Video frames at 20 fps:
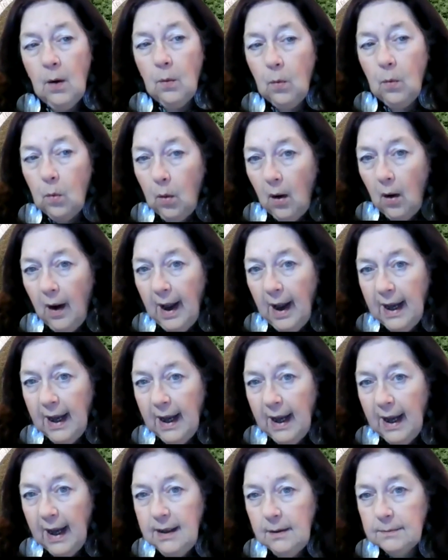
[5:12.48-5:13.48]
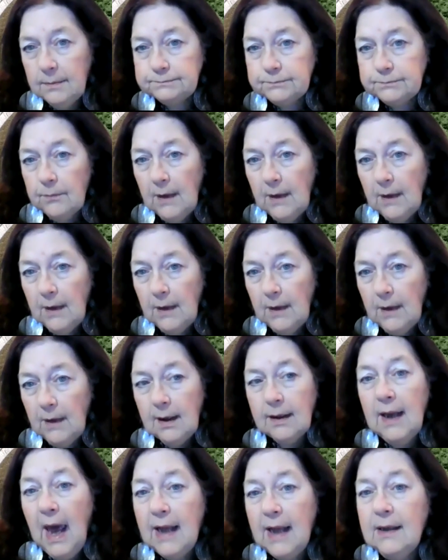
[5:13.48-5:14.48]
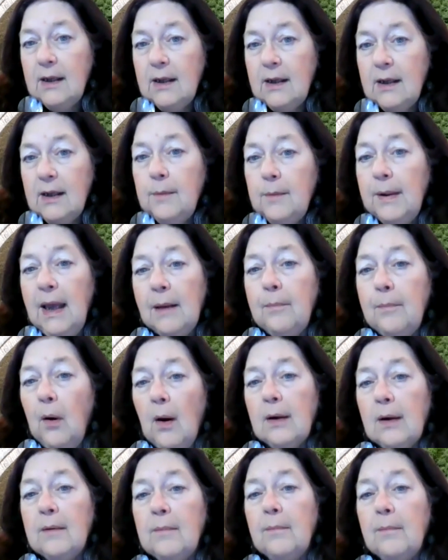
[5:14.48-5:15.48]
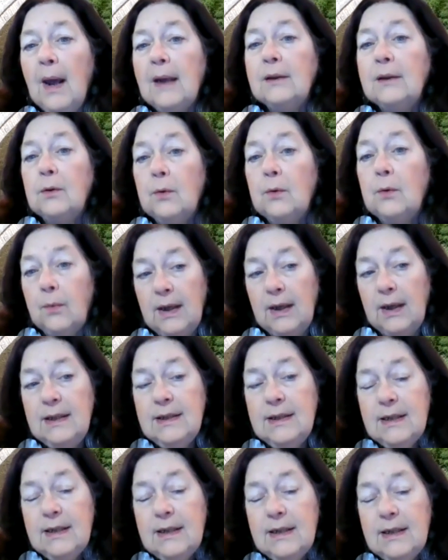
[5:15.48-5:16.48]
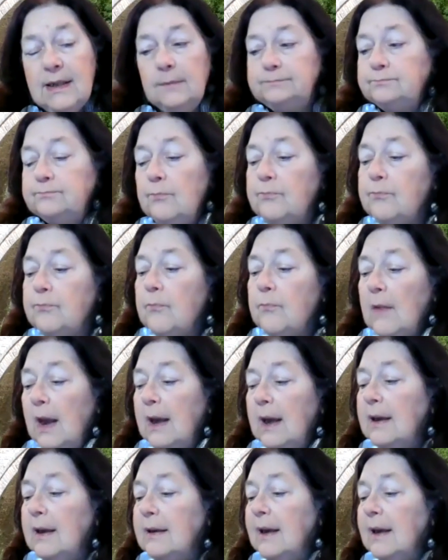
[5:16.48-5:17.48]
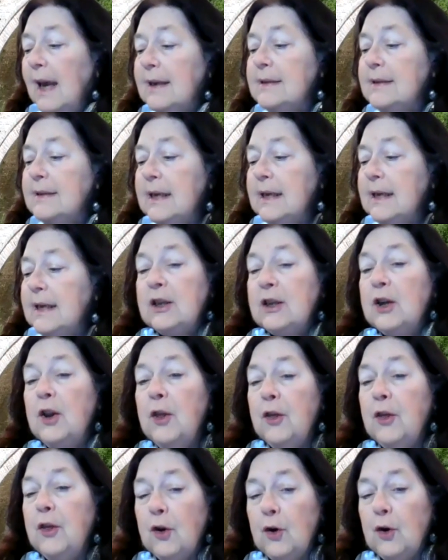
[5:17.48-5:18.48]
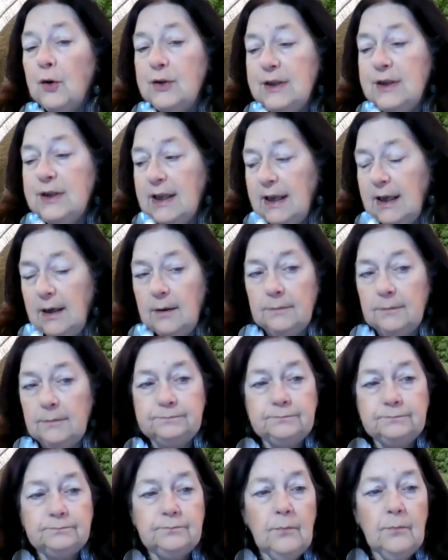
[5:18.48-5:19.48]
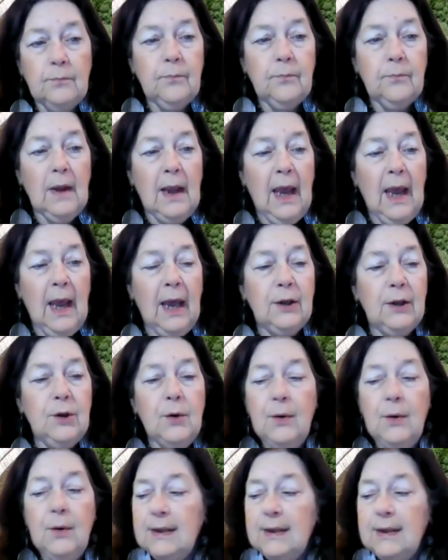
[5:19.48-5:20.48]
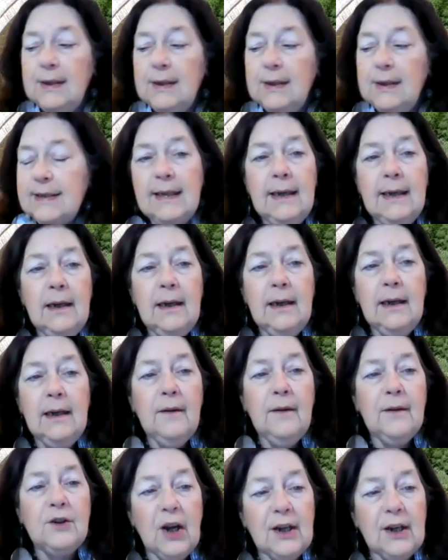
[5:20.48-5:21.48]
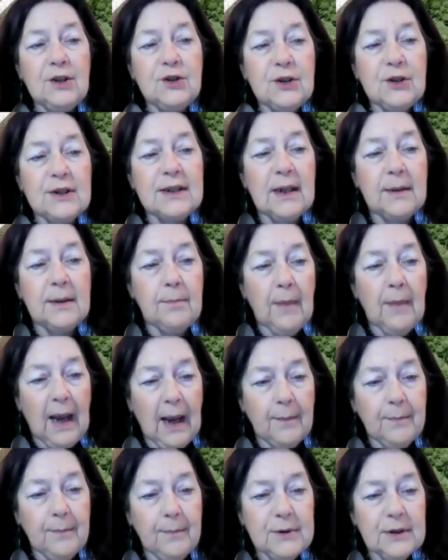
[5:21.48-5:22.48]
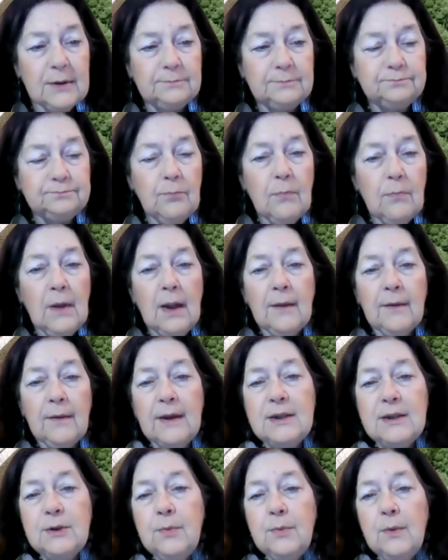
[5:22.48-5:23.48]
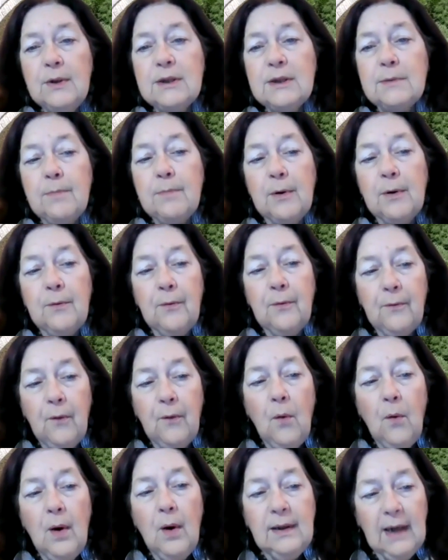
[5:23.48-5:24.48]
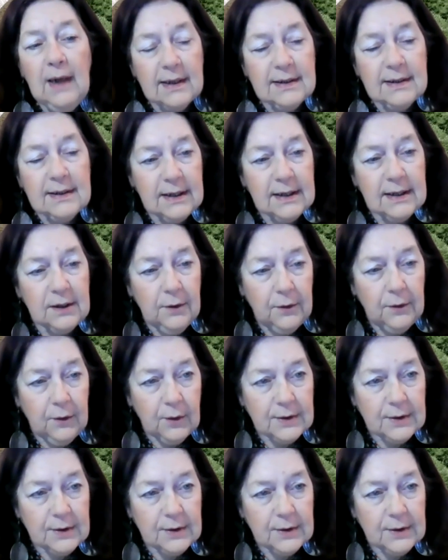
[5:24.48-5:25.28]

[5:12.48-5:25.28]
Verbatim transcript: Why? Yanina became part of modern Greece in 1913. And you can see here the changes in maps. This was before 1913.